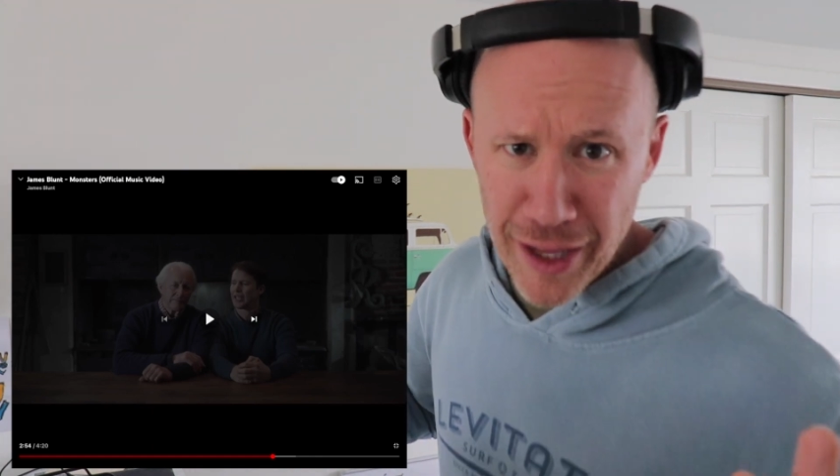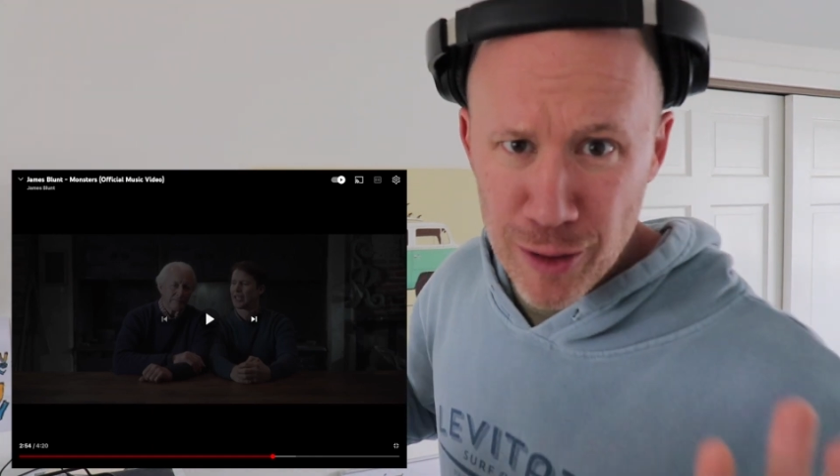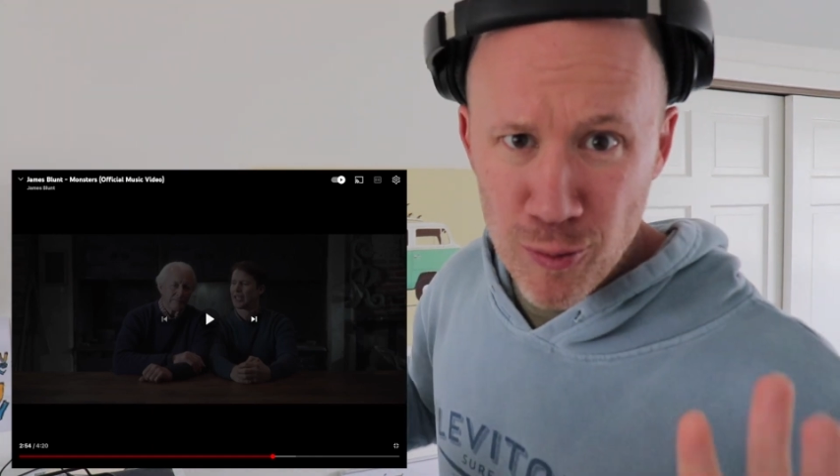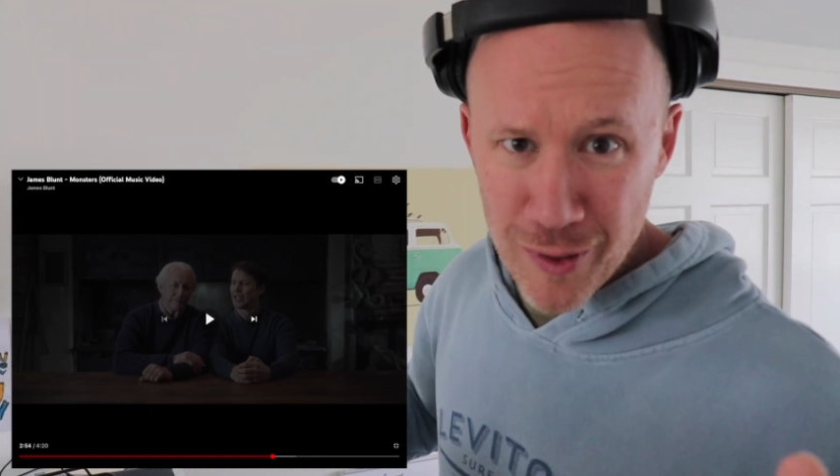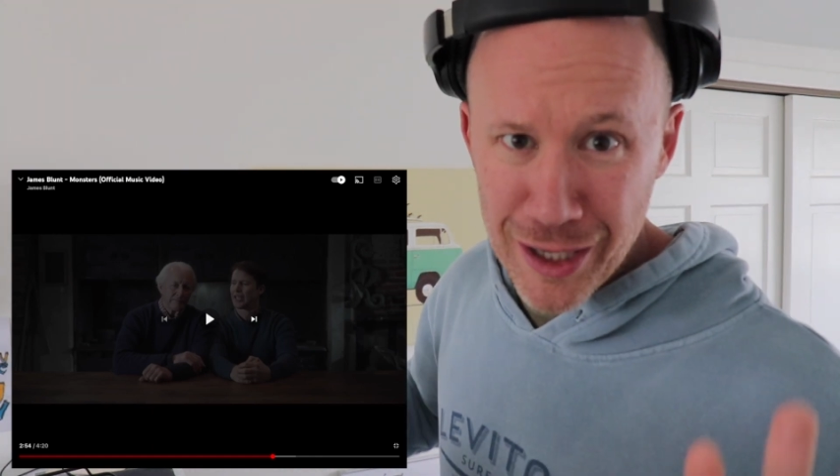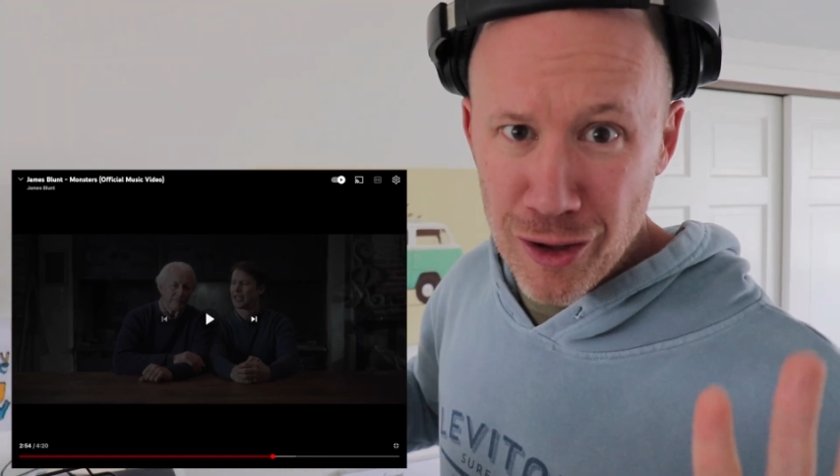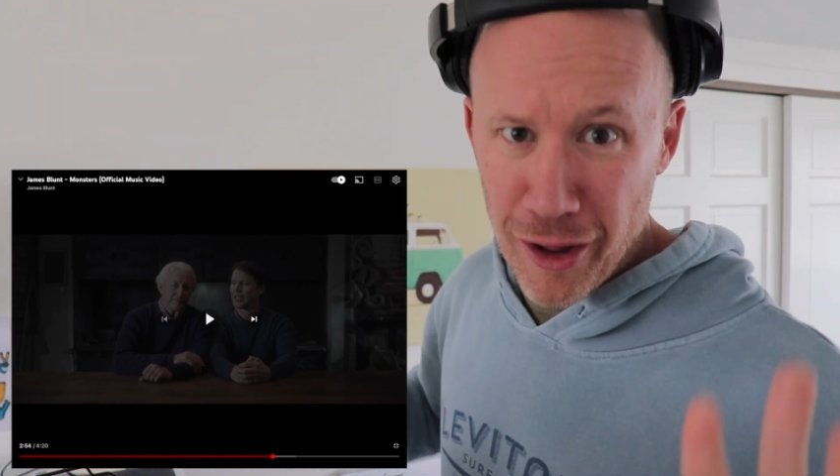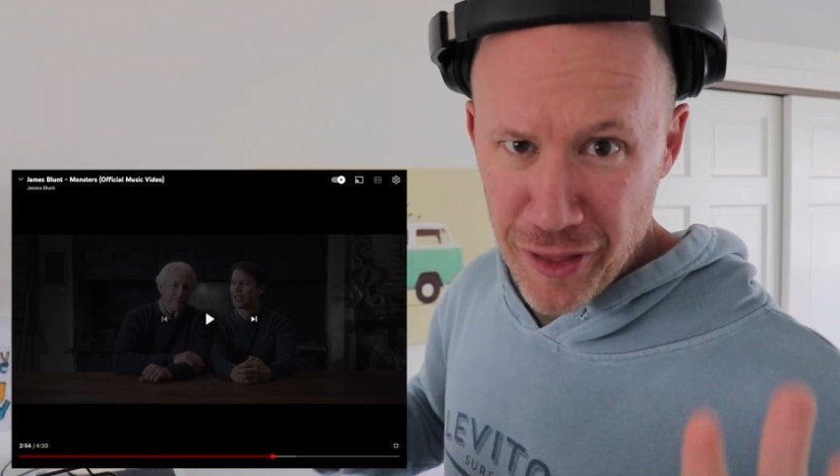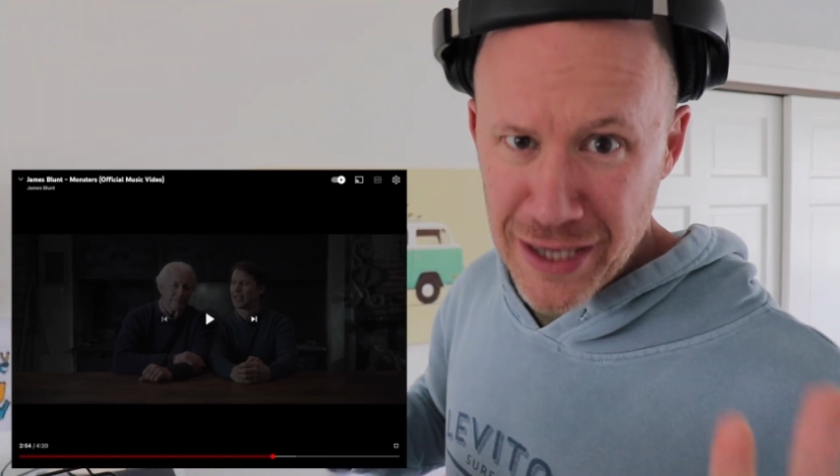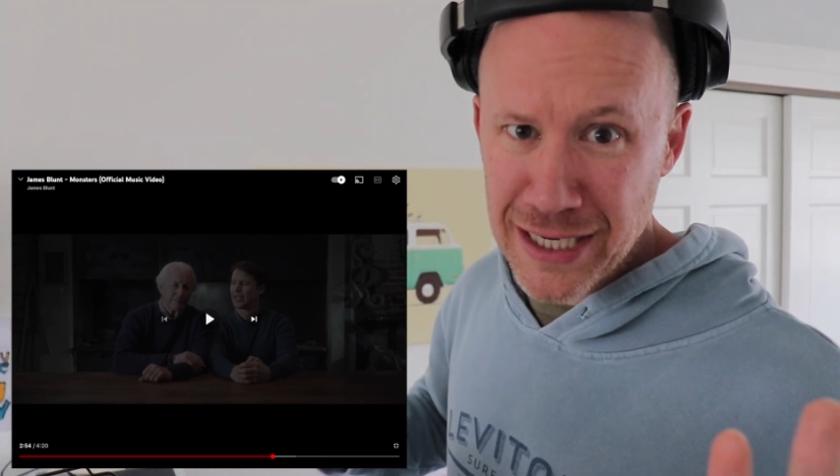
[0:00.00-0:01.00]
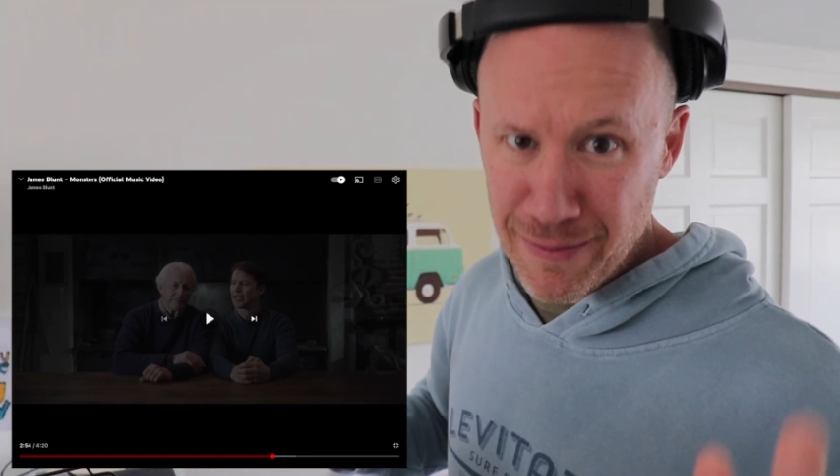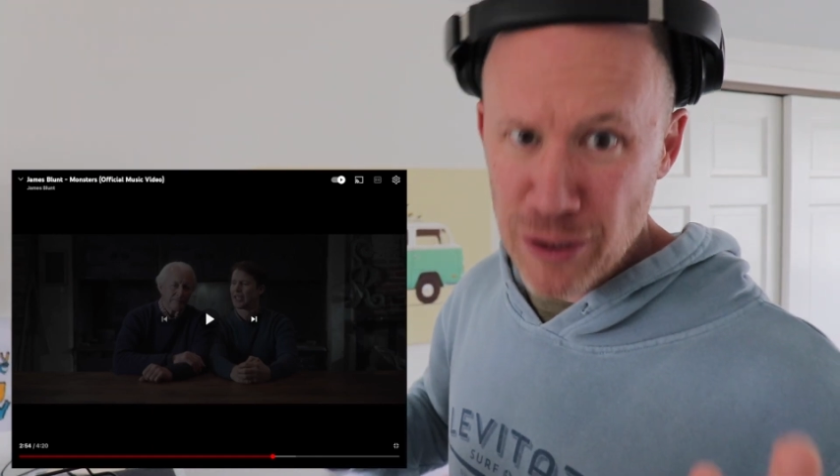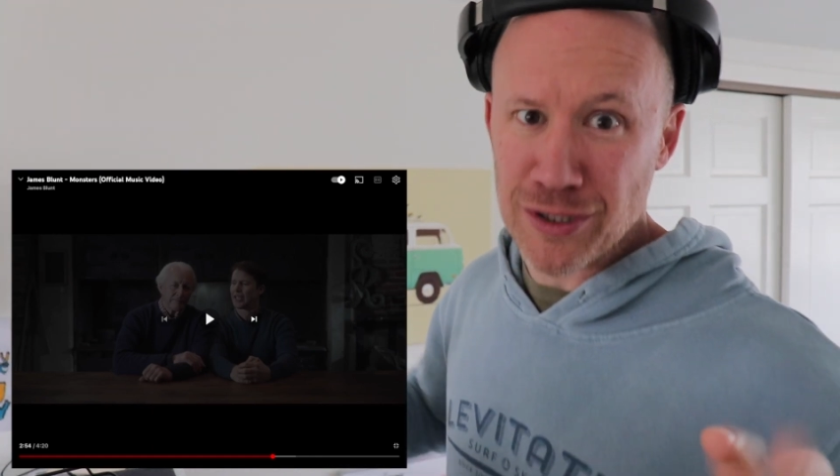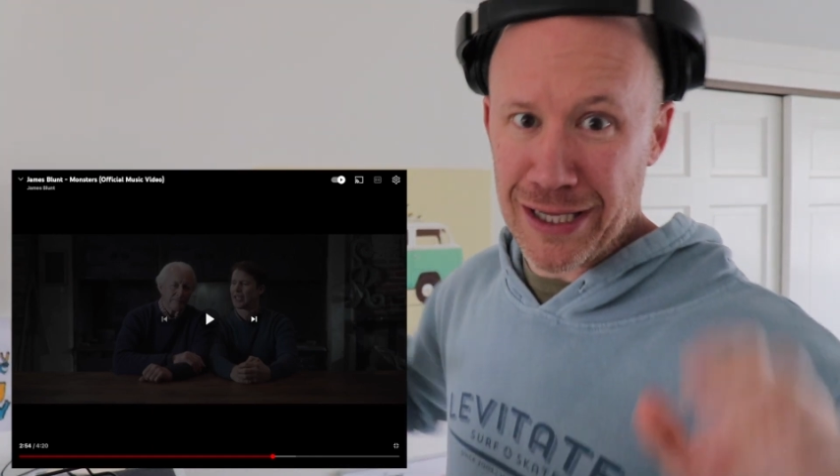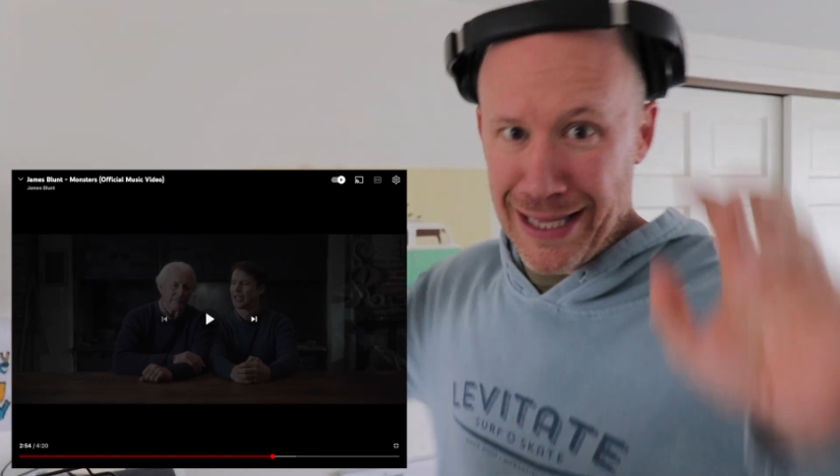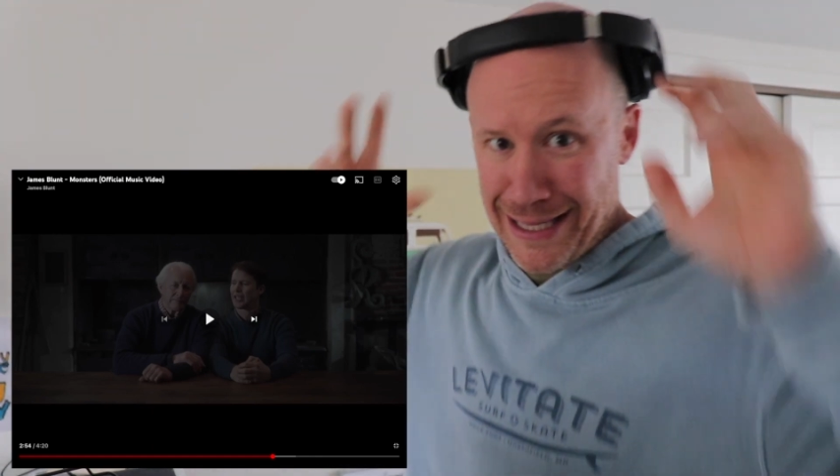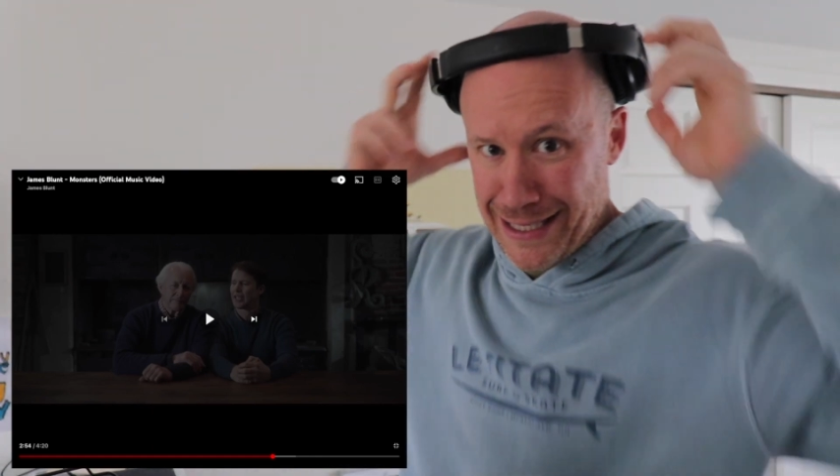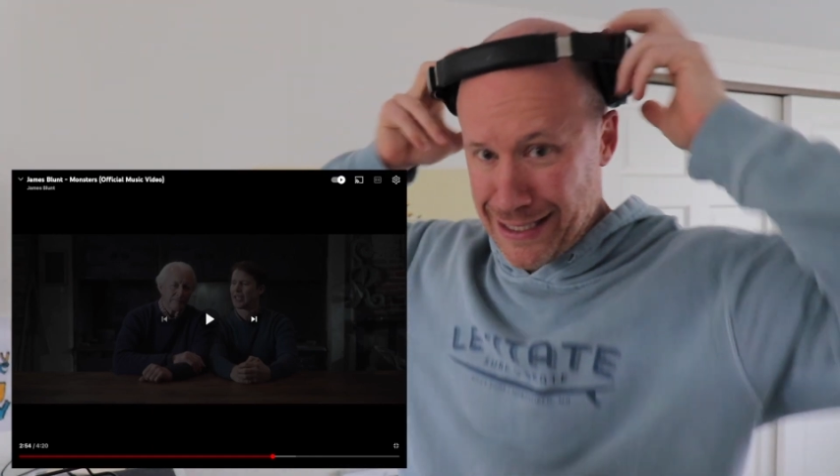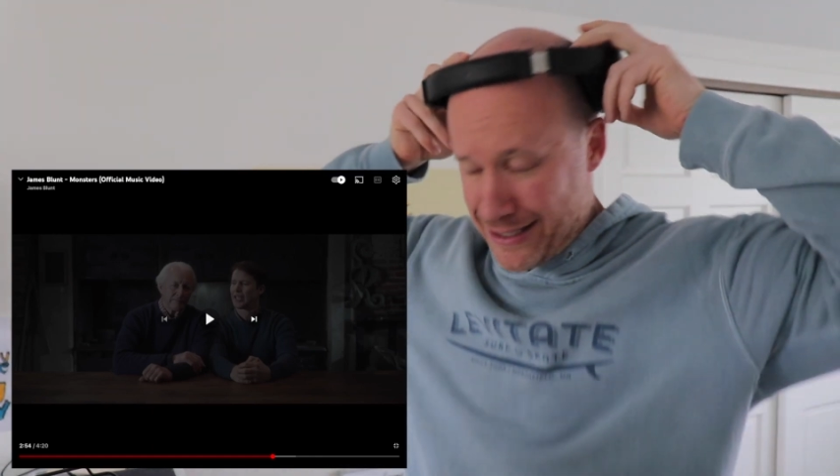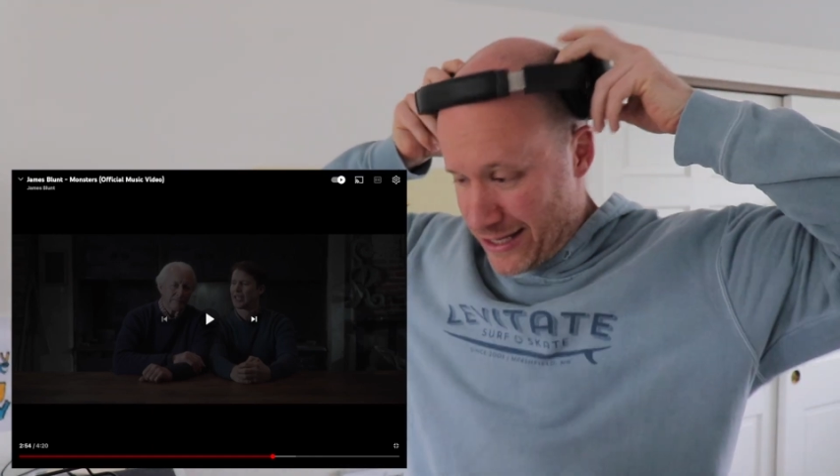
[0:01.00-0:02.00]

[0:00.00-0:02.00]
like, real, authentic music lately.